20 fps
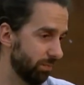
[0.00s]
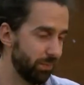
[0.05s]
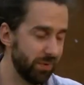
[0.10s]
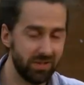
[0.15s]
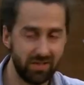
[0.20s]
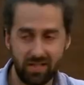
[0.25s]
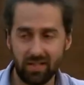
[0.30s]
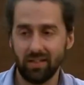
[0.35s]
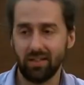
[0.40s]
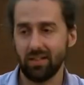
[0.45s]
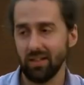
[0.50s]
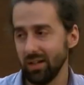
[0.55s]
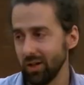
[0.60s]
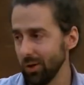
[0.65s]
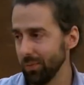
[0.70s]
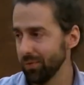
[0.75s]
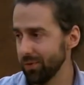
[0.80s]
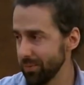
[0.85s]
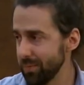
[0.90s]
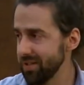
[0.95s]

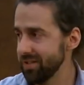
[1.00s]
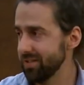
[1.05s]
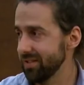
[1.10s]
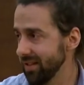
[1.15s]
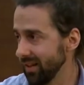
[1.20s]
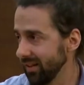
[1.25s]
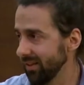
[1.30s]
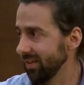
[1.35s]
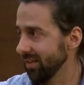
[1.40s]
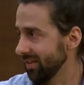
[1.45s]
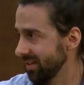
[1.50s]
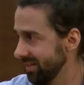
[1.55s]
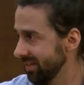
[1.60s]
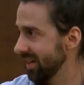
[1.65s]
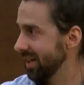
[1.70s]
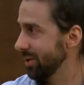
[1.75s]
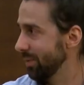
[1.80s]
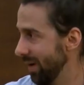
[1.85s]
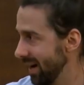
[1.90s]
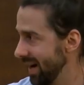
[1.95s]
particularly optimistic that there's
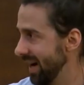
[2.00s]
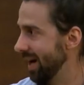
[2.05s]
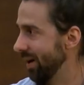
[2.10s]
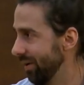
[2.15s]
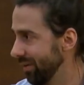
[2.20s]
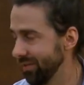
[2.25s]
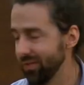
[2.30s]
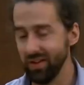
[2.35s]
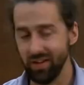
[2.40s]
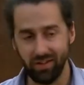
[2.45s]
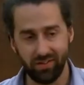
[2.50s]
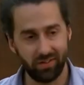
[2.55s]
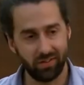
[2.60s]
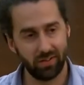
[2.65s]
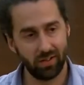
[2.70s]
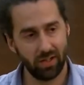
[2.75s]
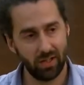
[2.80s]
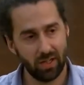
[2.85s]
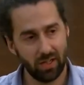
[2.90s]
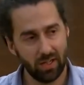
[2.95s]
any way out of this.